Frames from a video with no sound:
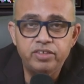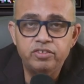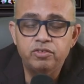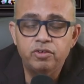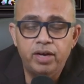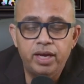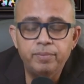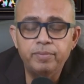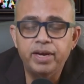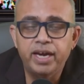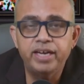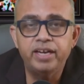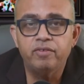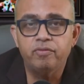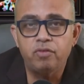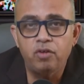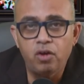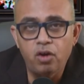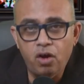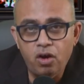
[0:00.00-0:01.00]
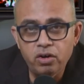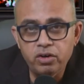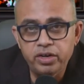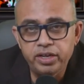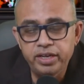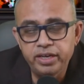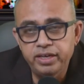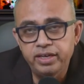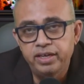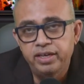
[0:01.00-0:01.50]
So I'm kind of locked
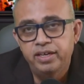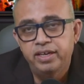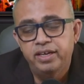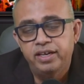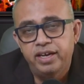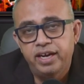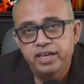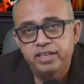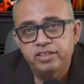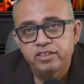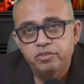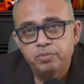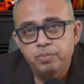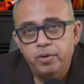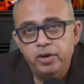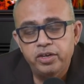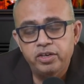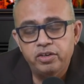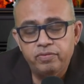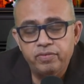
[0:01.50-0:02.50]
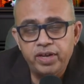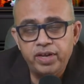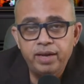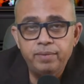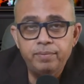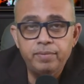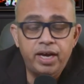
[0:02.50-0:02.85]
in at this point of time.